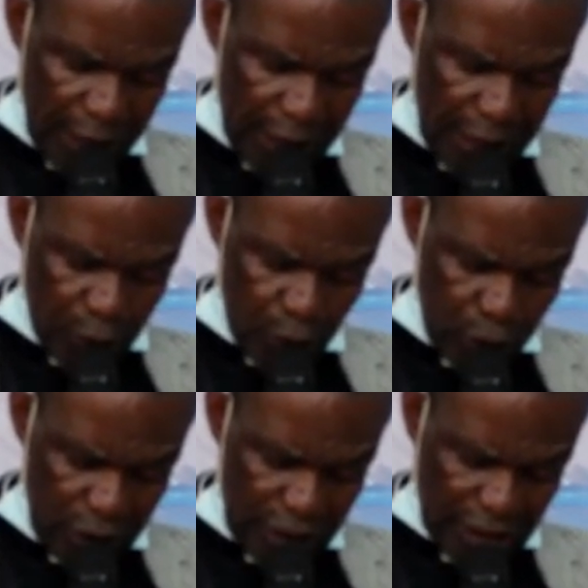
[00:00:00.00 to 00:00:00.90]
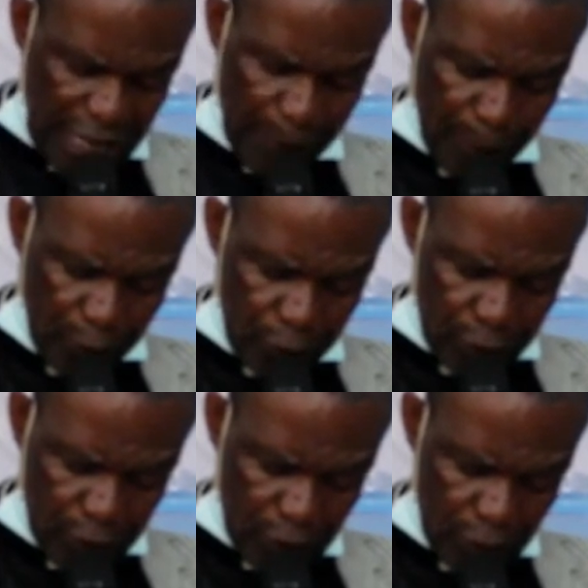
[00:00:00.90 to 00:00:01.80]
the true
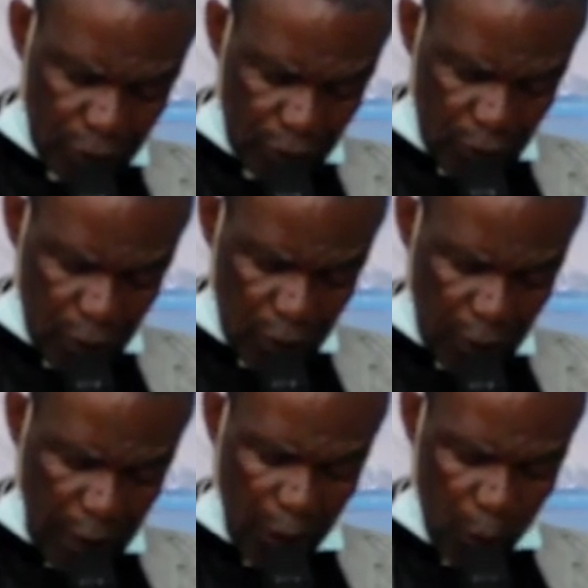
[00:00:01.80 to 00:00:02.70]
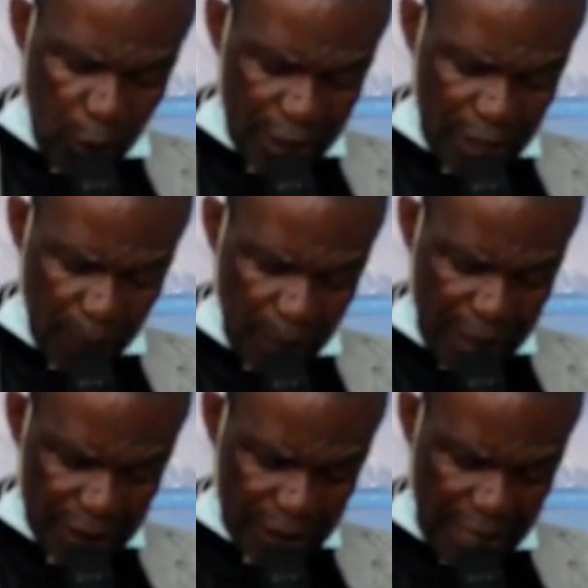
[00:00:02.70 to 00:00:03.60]
disciples awake the
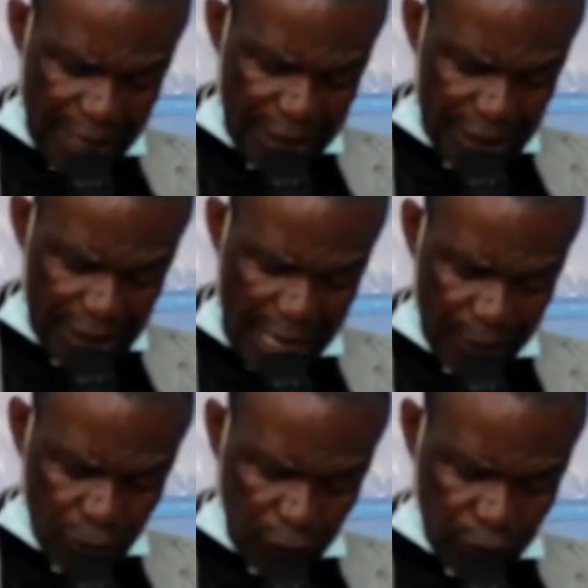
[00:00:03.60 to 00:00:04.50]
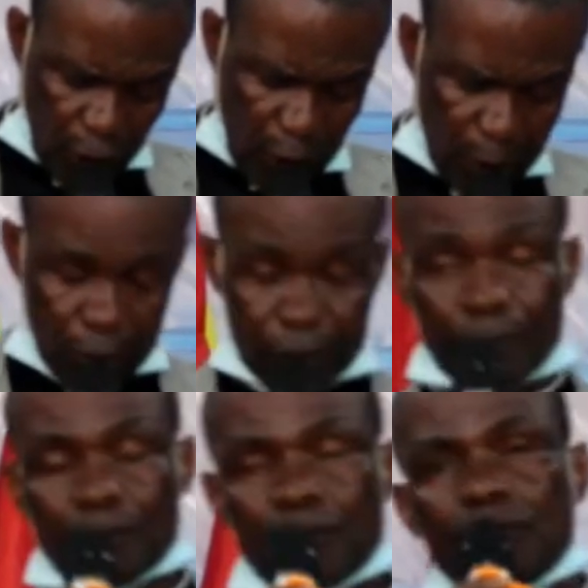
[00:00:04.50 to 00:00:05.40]
master in times of trouble.
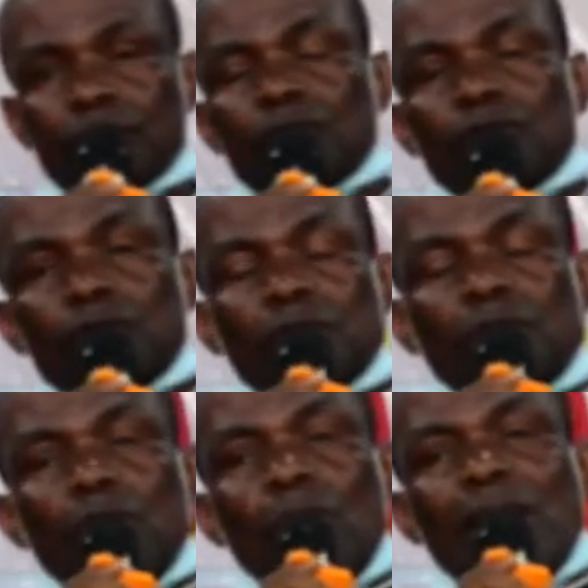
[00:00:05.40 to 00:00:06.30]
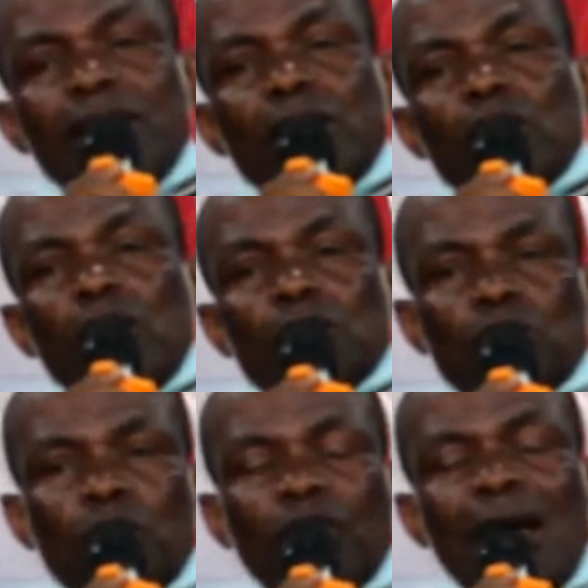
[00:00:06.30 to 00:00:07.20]
When they cross
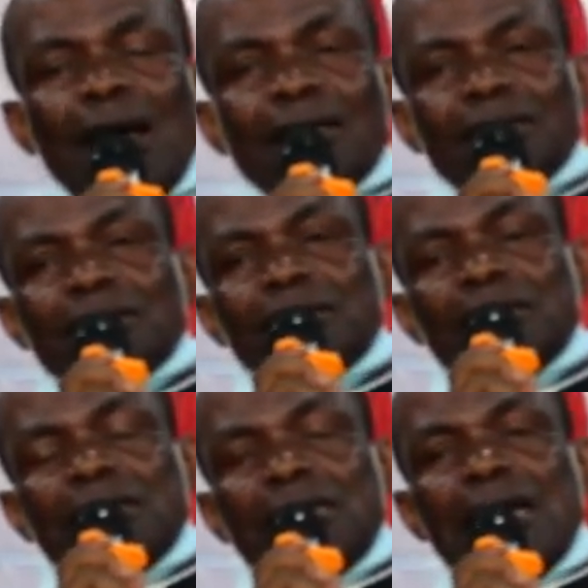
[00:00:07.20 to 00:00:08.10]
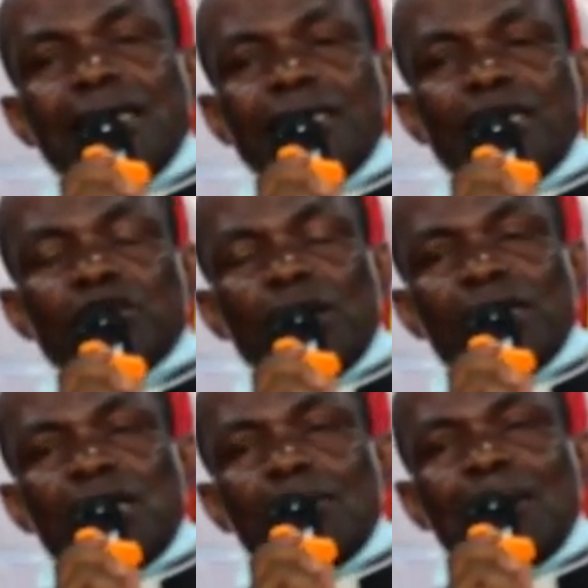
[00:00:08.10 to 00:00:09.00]
over and they
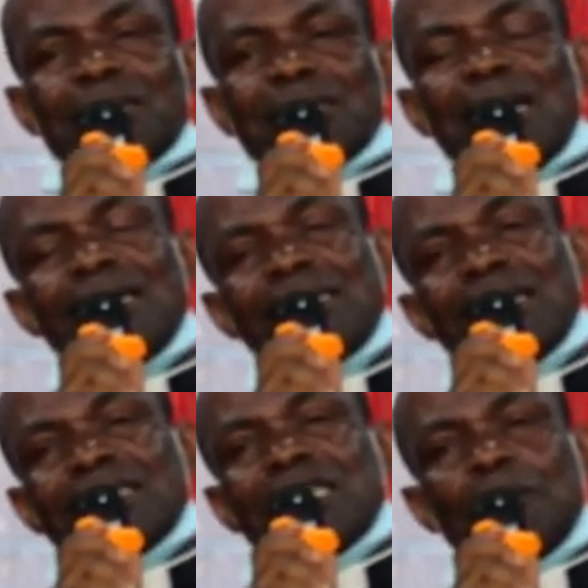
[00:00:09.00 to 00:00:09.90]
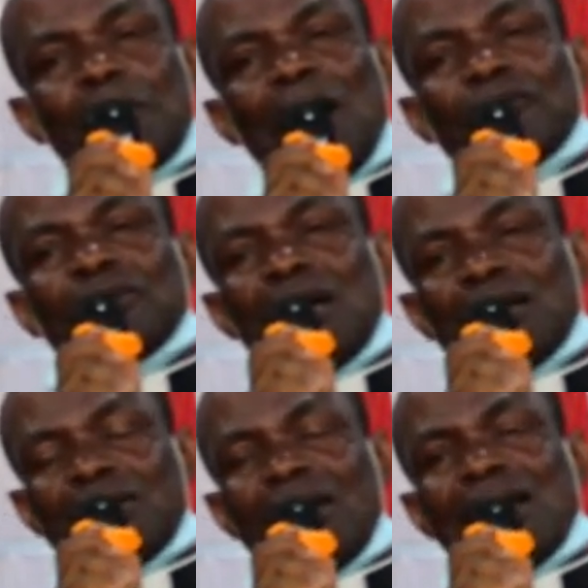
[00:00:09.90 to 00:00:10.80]
join the master in the ship
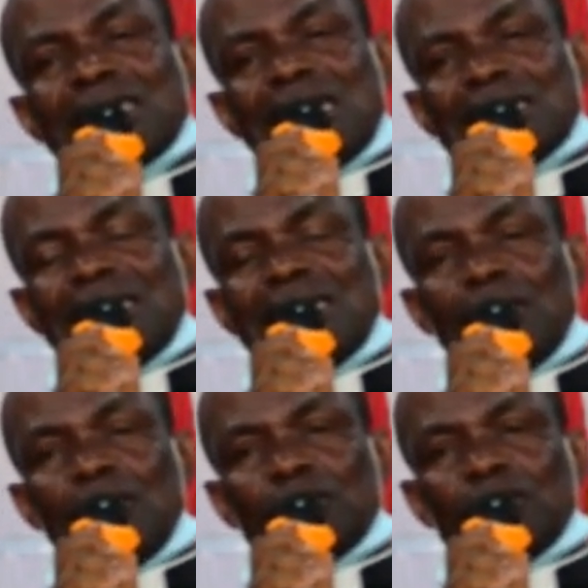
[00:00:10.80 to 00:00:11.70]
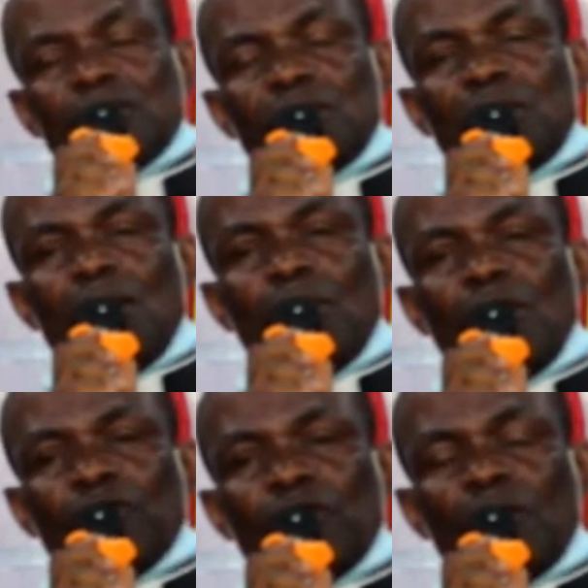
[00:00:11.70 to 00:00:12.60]
after Christ has sent the multitude
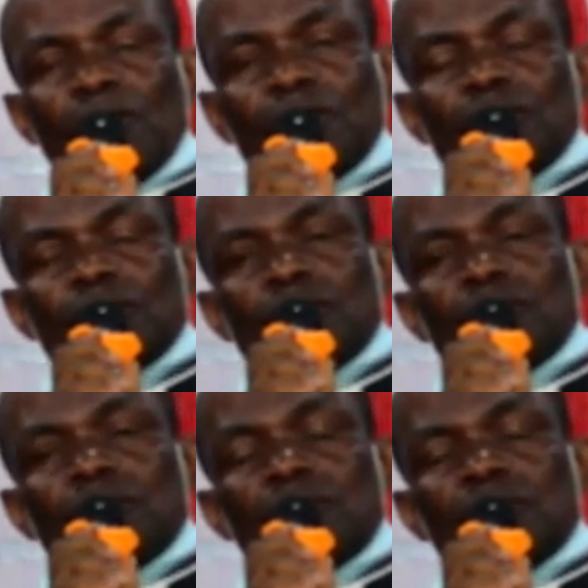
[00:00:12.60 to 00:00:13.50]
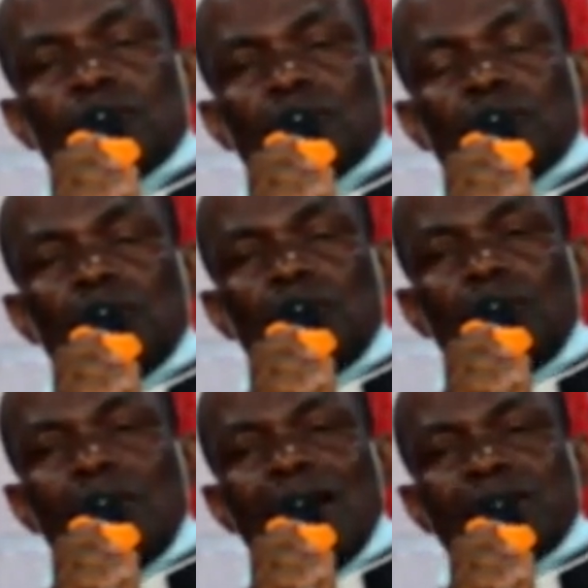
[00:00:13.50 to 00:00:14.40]
away from
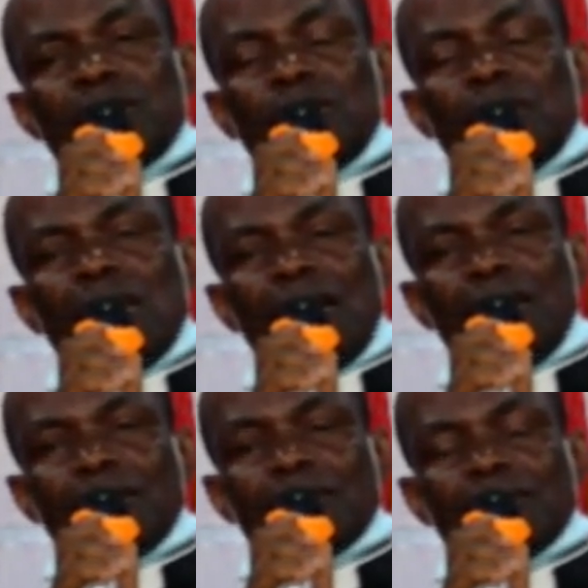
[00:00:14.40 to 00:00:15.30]
Matthew 9.